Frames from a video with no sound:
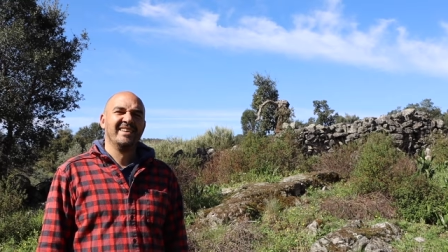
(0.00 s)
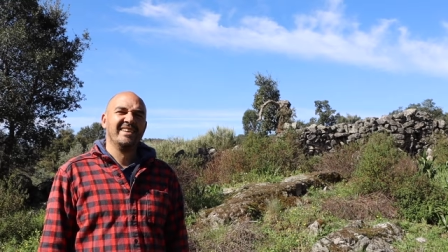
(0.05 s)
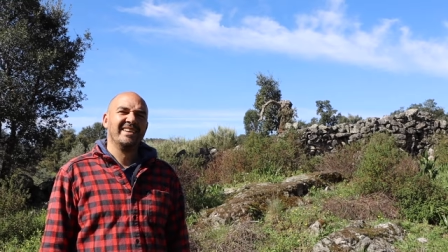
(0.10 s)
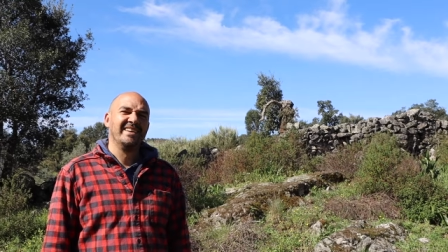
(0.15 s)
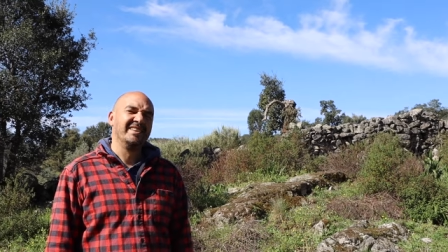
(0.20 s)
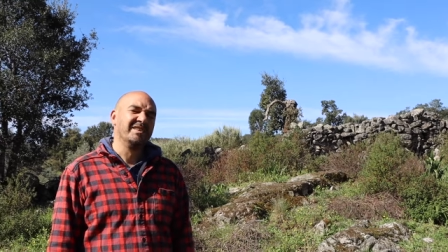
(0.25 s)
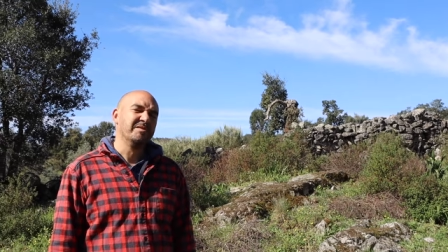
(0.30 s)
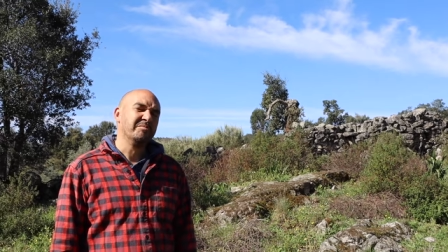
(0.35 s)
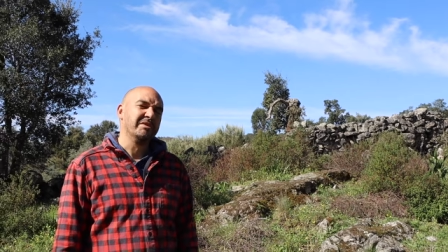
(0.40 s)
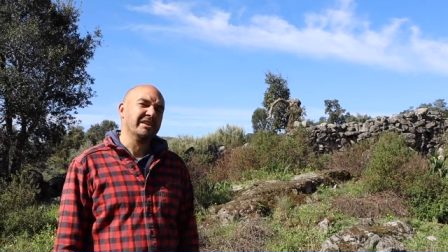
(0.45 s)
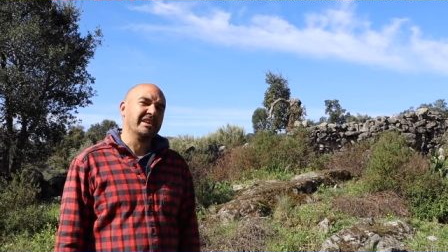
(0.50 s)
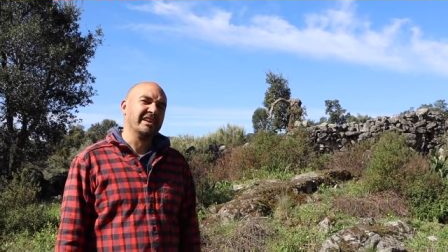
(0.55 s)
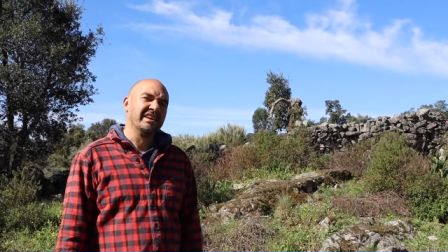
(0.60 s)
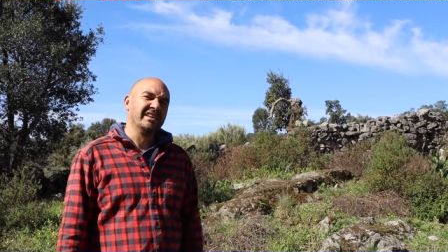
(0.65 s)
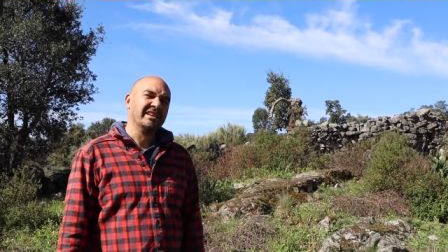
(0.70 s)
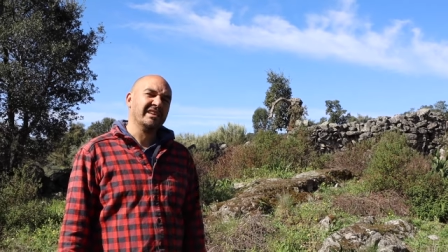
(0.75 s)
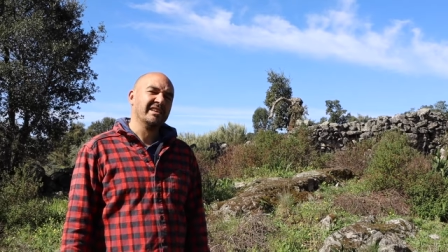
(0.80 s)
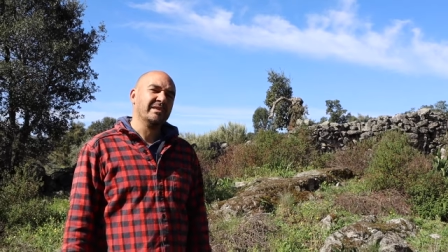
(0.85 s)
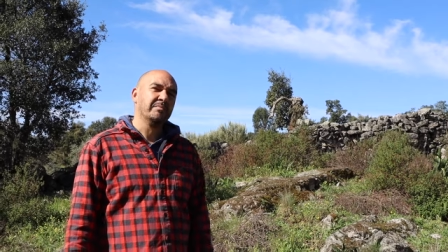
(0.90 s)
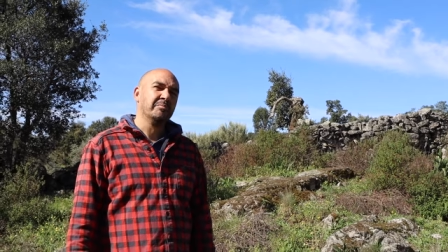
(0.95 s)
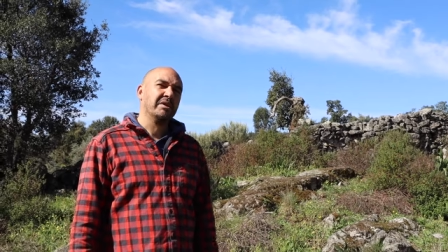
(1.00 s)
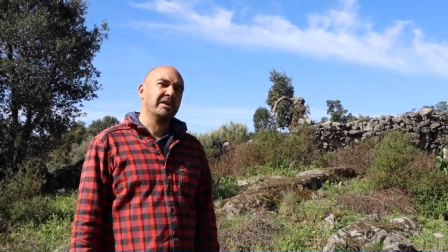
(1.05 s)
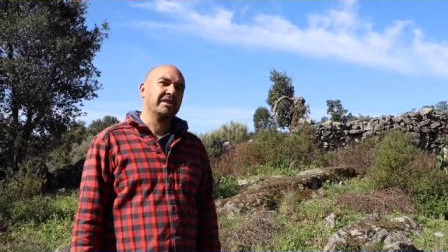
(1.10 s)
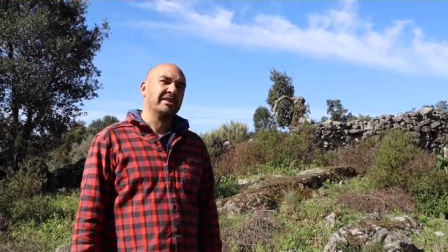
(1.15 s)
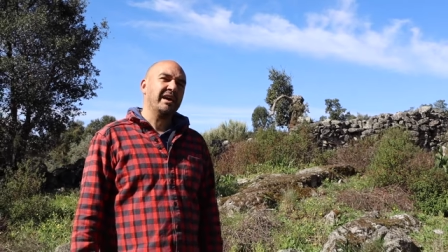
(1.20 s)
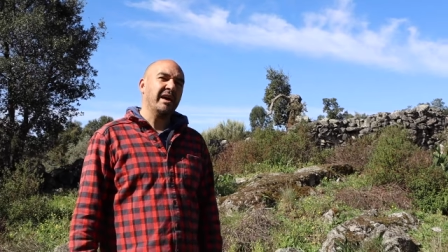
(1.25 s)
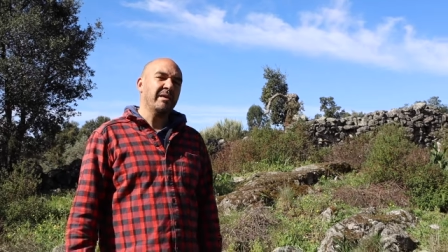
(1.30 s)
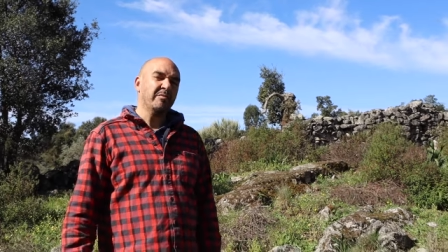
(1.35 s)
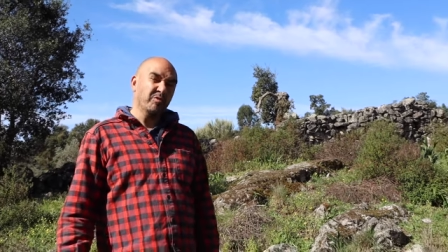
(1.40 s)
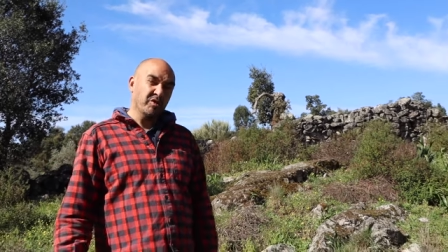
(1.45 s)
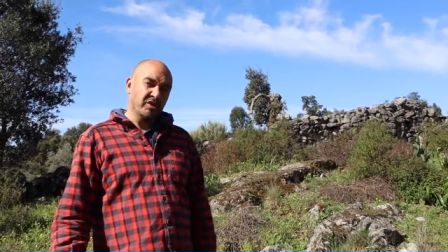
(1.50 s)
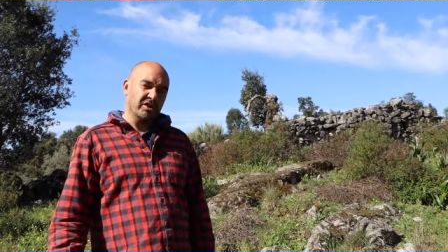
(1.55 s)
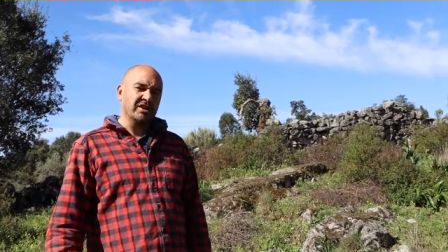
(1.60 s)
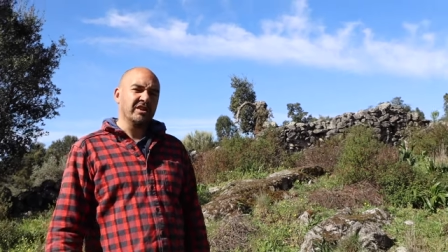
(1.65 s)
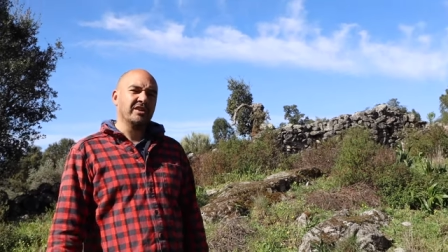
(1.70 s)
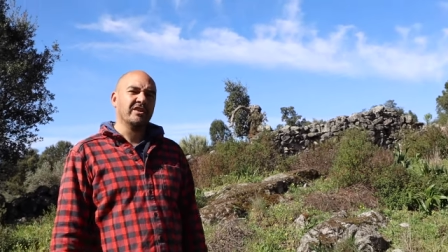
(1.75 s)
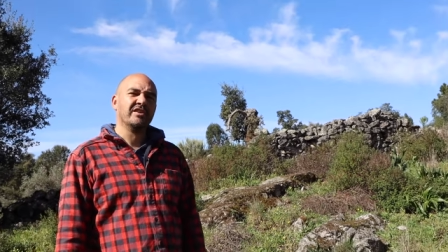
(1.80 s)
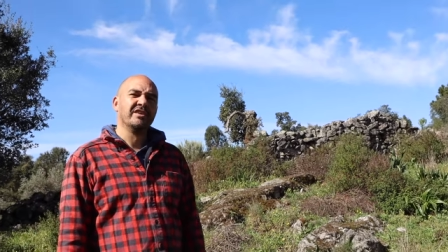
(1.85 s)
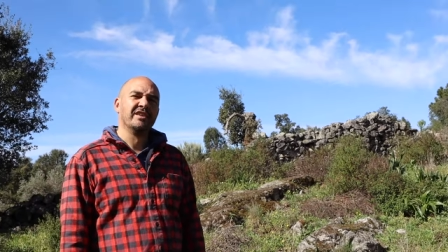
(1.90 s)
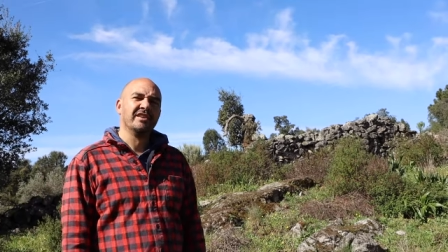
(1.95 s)
in the beginning, but I'm
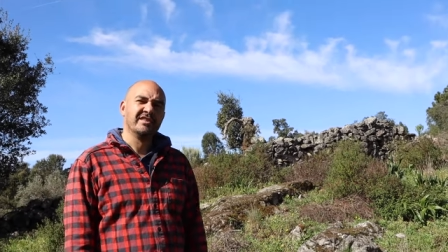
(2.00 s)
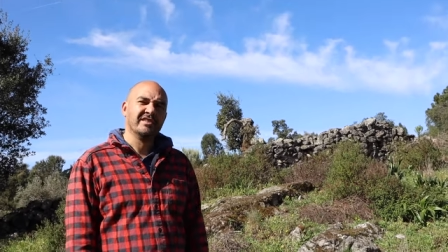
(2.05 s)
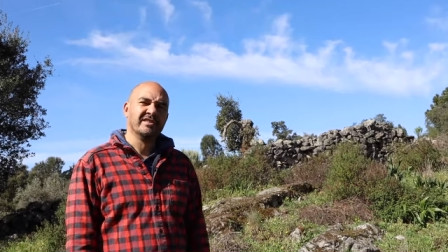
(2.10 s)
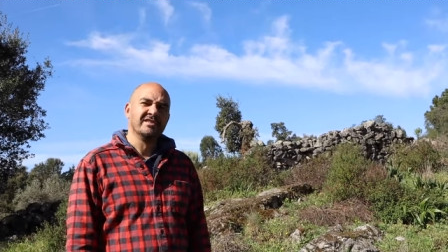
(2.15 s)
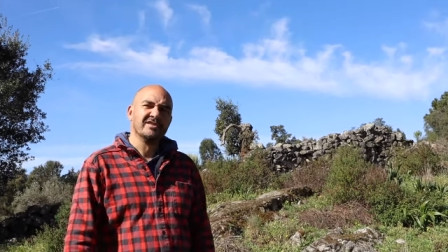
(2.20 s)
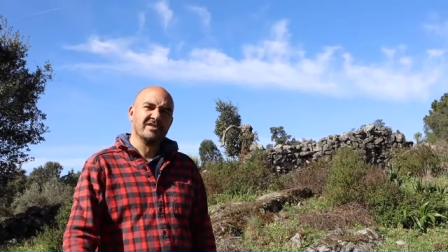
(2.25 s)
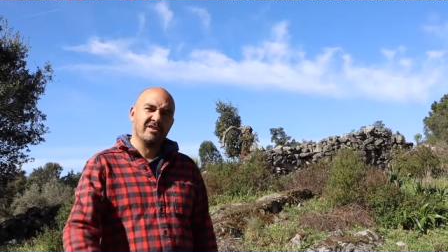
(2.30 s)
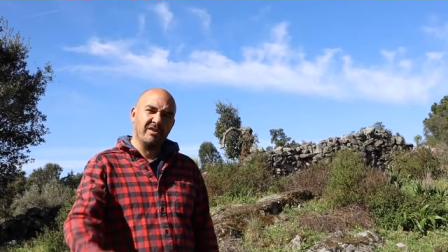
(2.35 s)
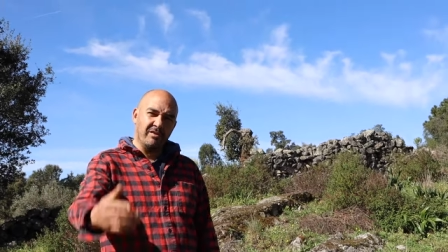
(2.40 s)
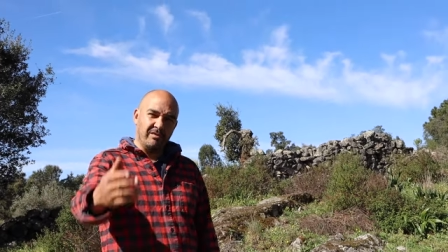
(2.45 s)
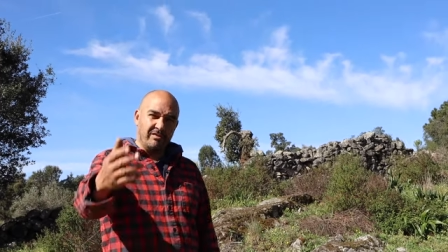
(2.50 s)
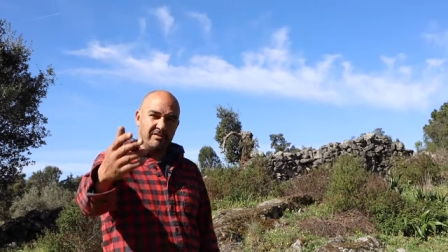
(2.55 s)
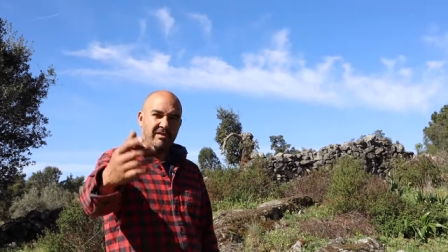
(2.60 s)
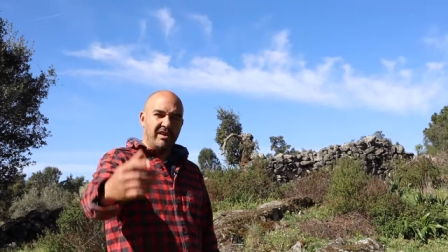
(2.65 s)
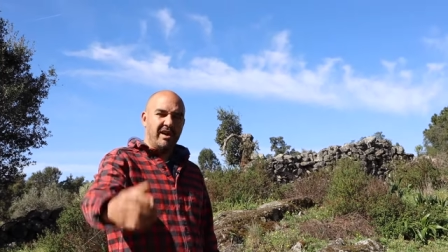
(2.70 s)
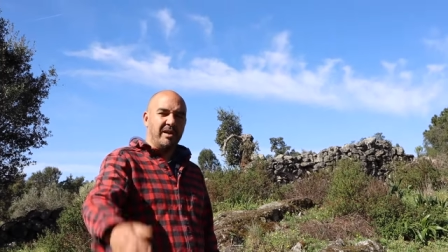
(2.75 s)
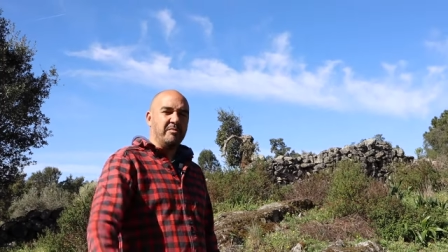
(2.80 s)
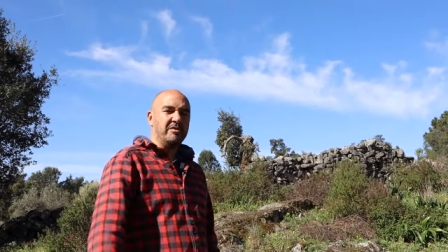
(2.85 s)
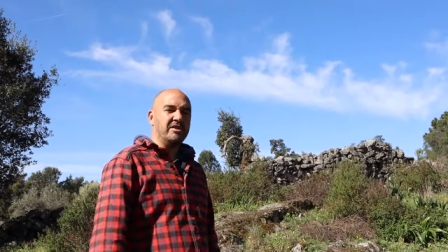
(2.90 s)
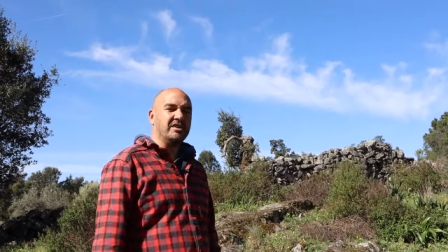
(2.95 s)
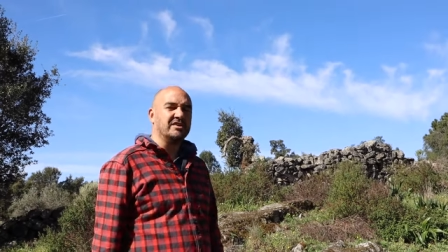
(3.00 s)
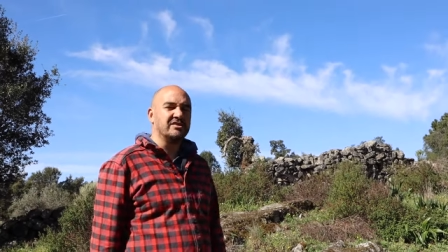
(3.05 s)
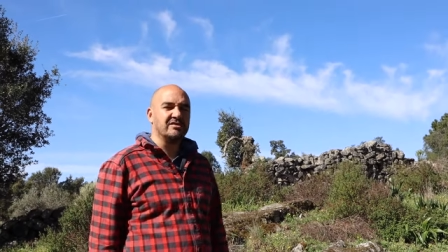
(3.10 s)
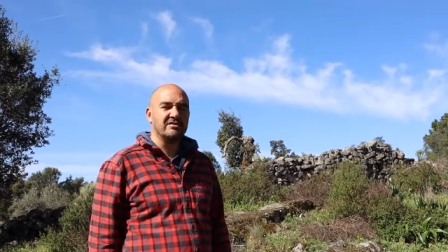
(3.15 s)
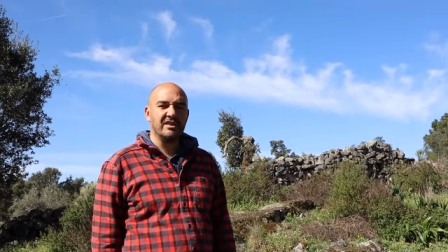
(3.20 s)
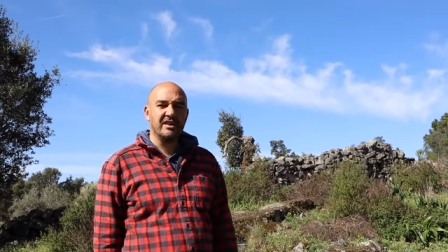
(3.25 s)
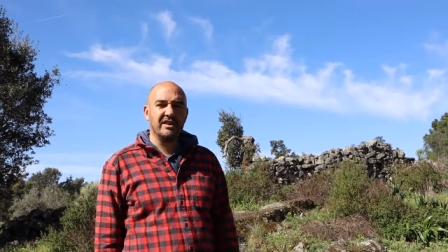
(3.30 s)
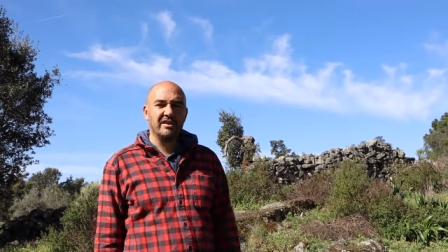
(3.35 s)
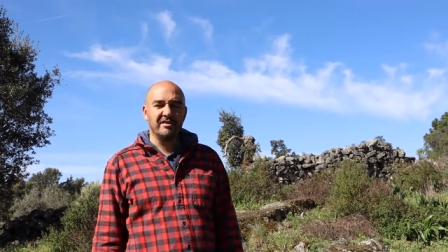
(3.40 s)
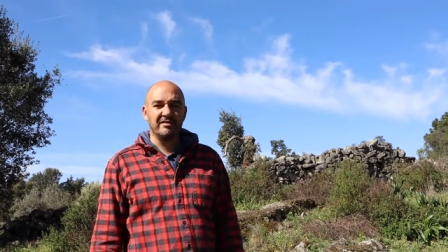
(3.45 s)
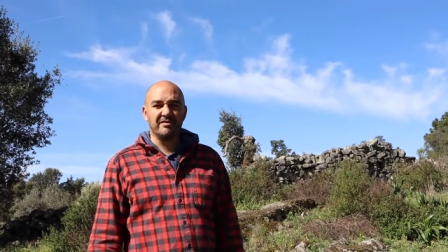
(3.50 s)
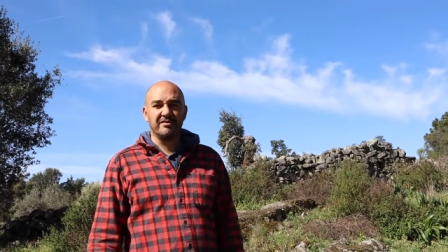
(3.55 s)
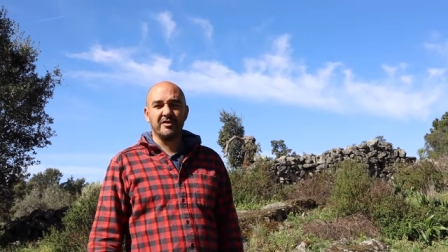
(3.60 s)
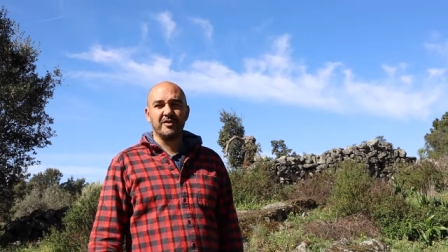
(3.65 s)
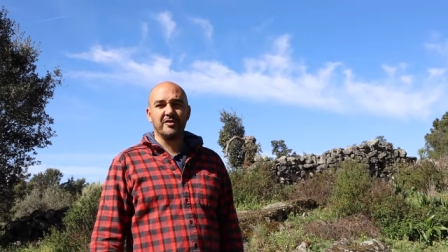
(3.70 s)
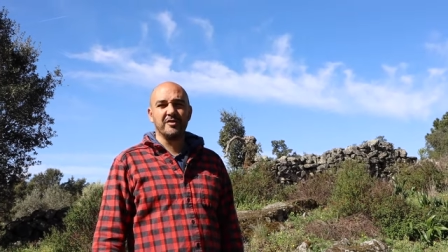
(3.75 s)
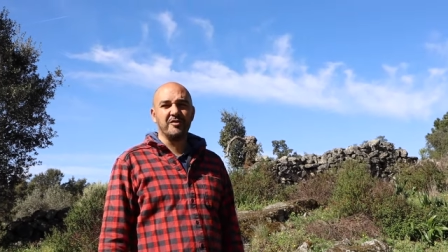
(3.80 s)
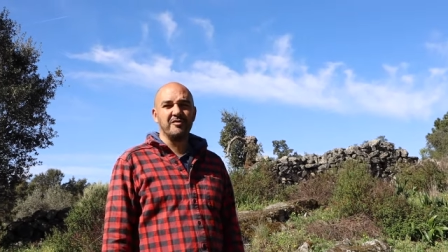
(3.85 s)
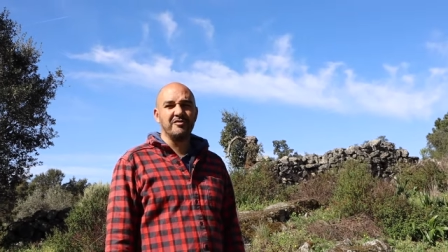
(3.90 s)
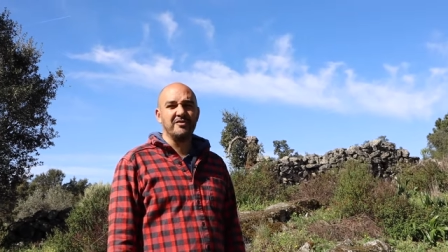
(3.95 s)
working on it. So I'm here today in
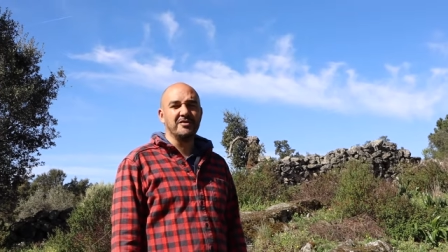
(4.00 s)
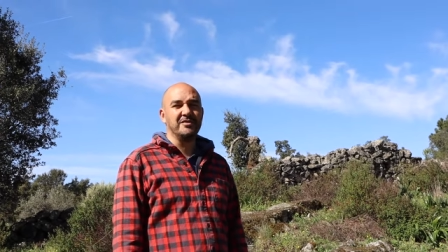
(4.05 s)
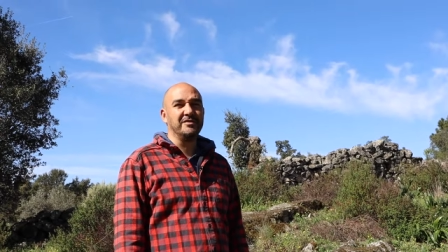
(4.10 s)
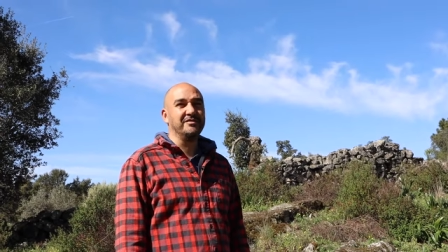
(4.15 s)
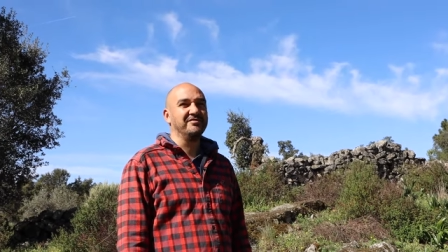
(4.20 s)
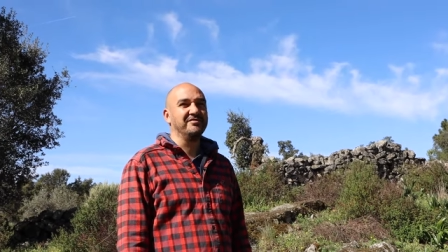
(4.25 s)
front of you